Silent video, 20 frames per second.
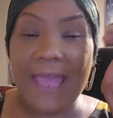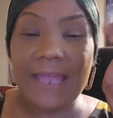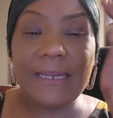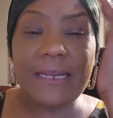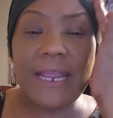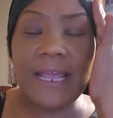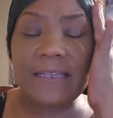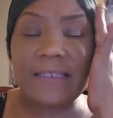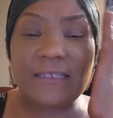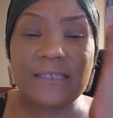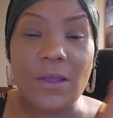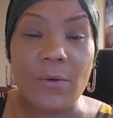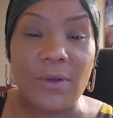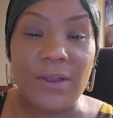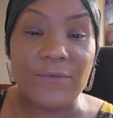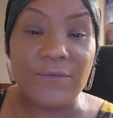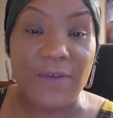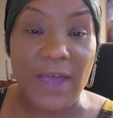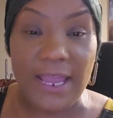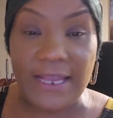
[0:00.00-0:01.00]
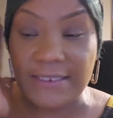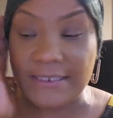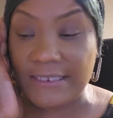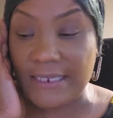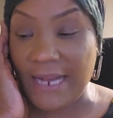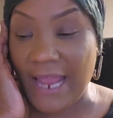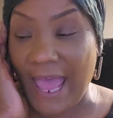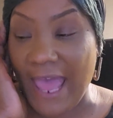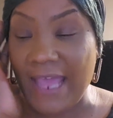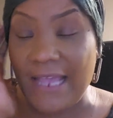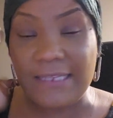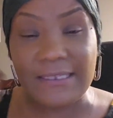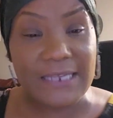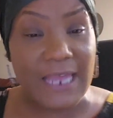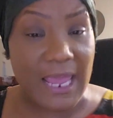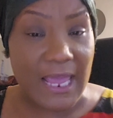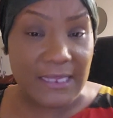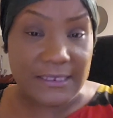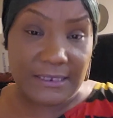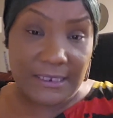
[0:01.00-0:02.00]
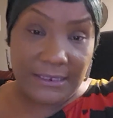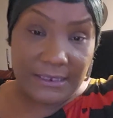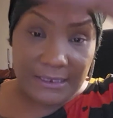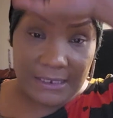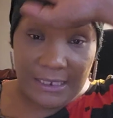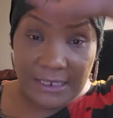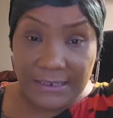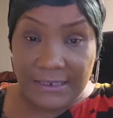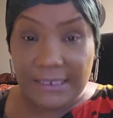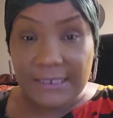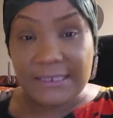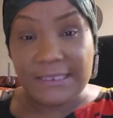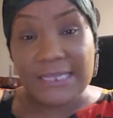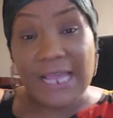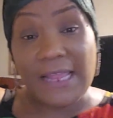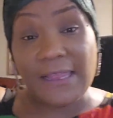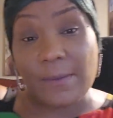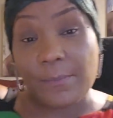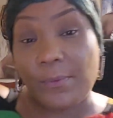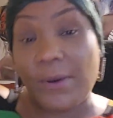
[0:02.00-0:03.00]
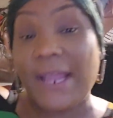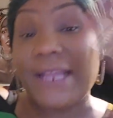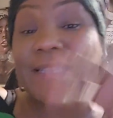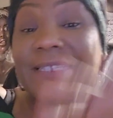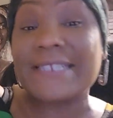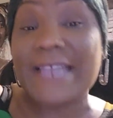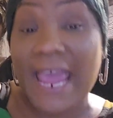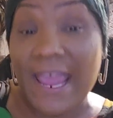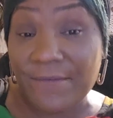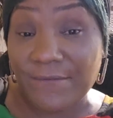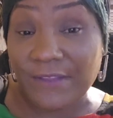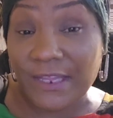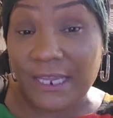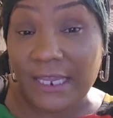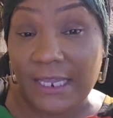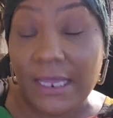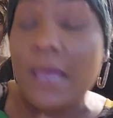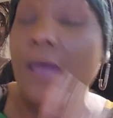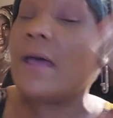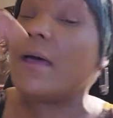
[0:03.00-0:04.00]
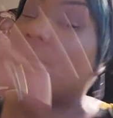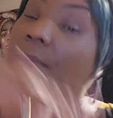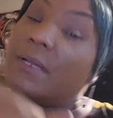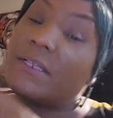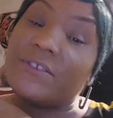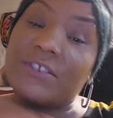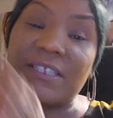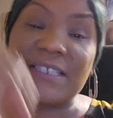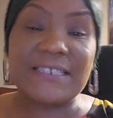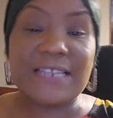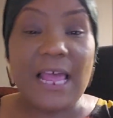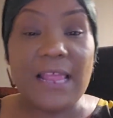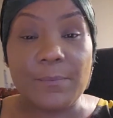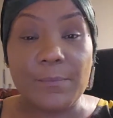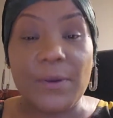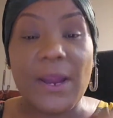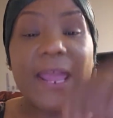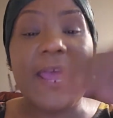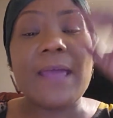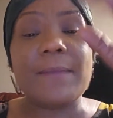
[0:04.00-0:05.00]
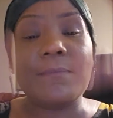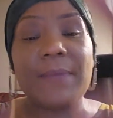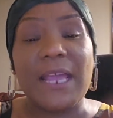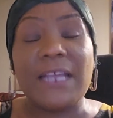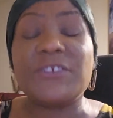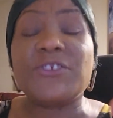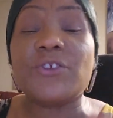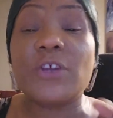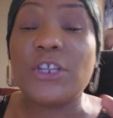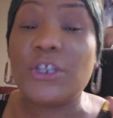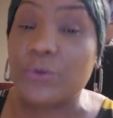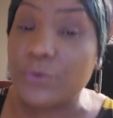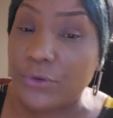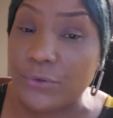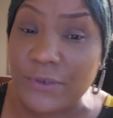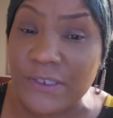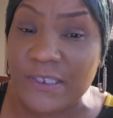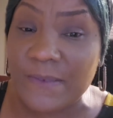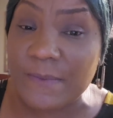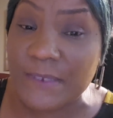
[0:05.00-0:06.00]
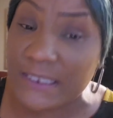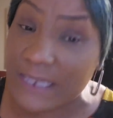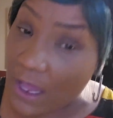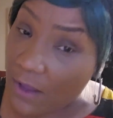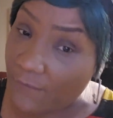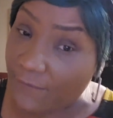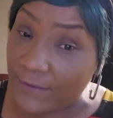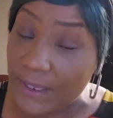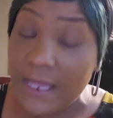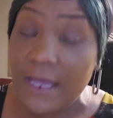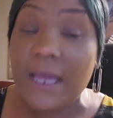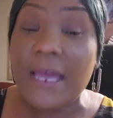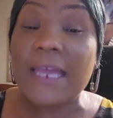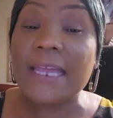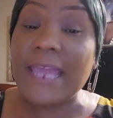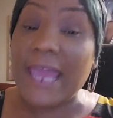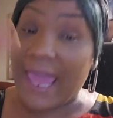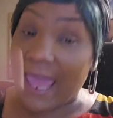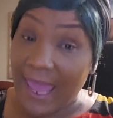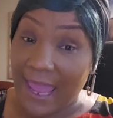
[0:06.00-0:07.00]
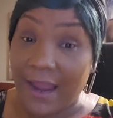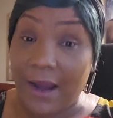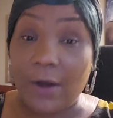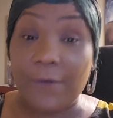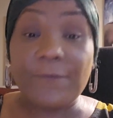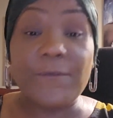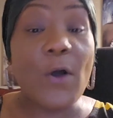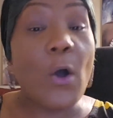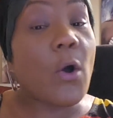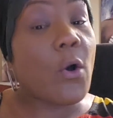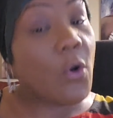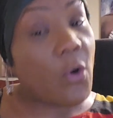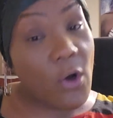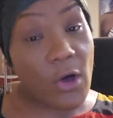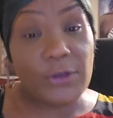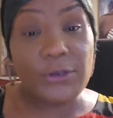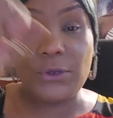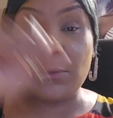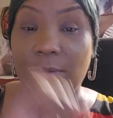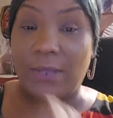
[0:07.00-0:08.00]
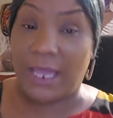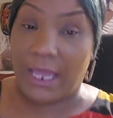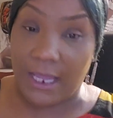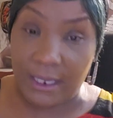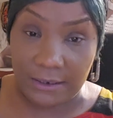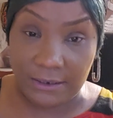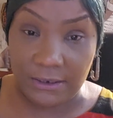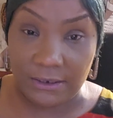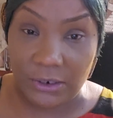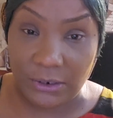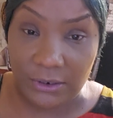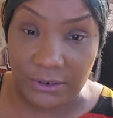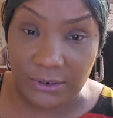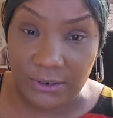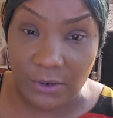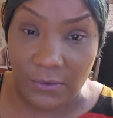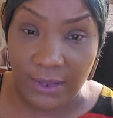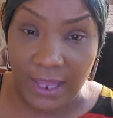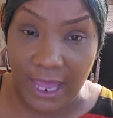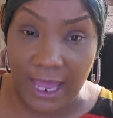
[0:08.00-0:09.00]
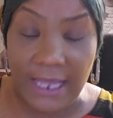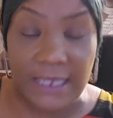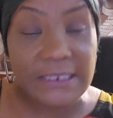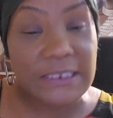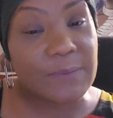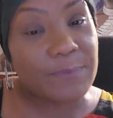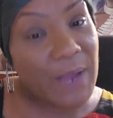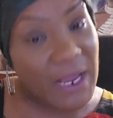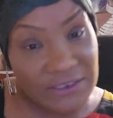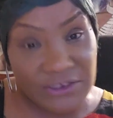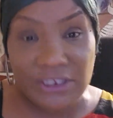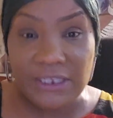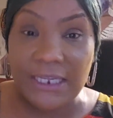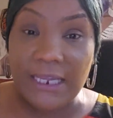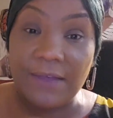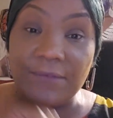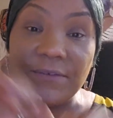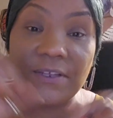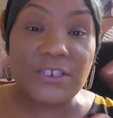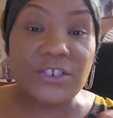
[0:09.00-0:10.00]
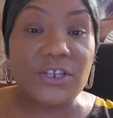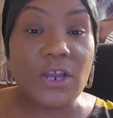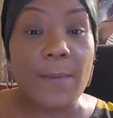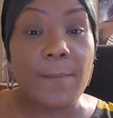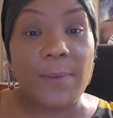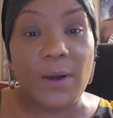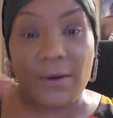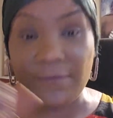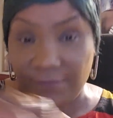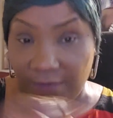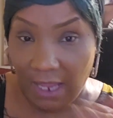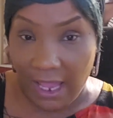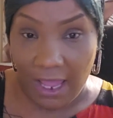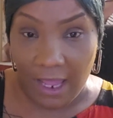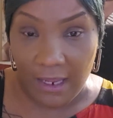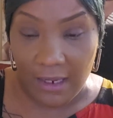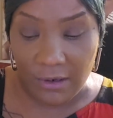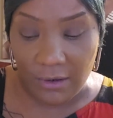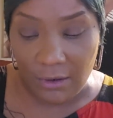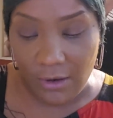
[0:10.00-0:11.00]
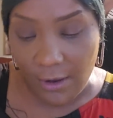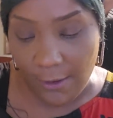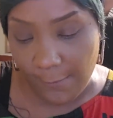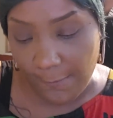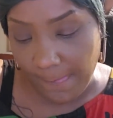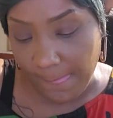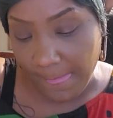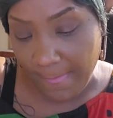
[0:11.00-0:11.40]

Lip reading: And there's no advice to that. It's Cancer season. Celebrate safely, but just celebrate. And make sure you do some self-care for all you Cancers, okay? Especially if it's your birthday, you know?